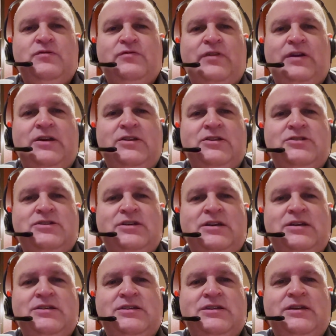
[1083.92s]
various
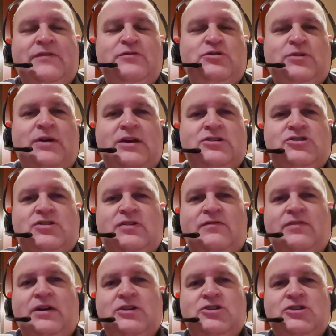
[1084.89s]
things and gives you extra
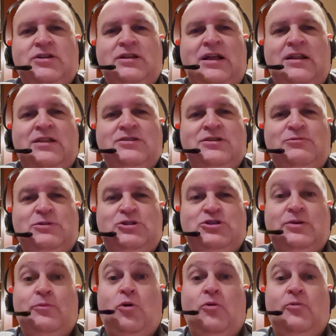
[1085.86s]
functionality, which
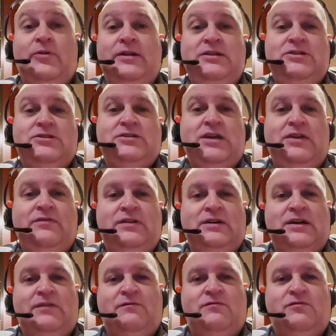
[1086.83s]
I'm already saving
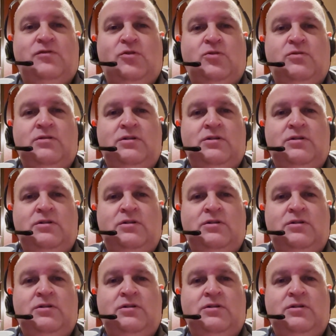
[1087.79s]
up for.